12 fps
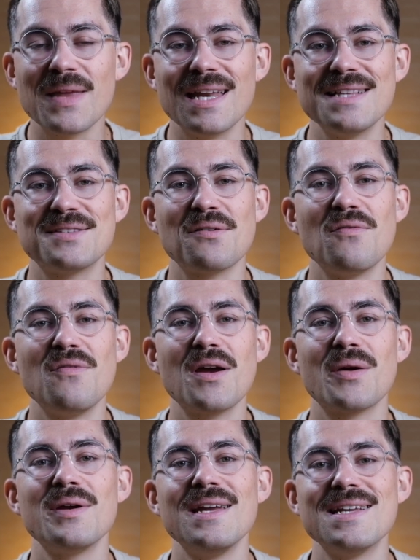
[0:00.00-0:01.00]
and it's a
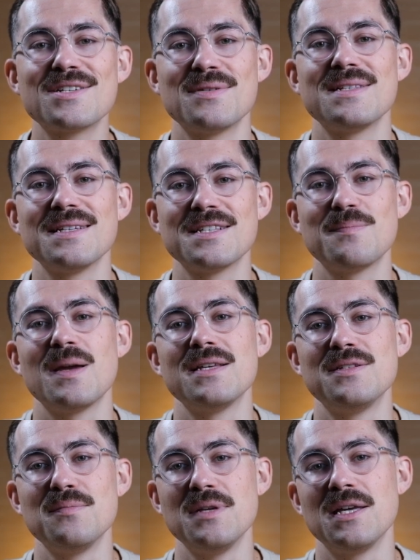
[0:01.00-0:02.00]
very interesting
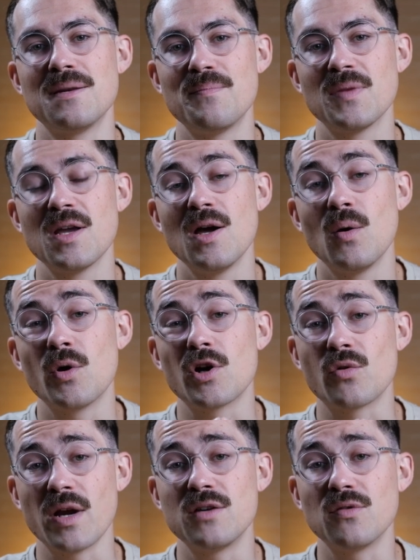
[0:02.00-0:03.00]
space to be in. We're
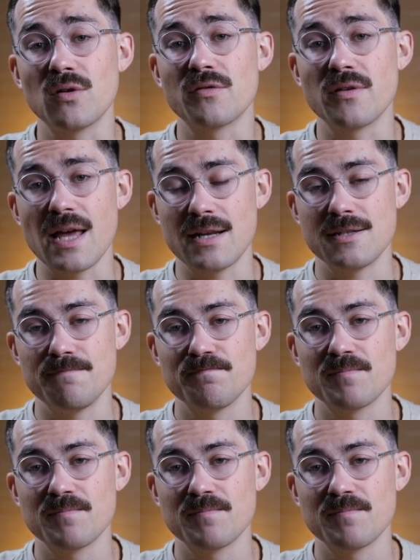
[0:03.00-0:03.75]
grateful for that.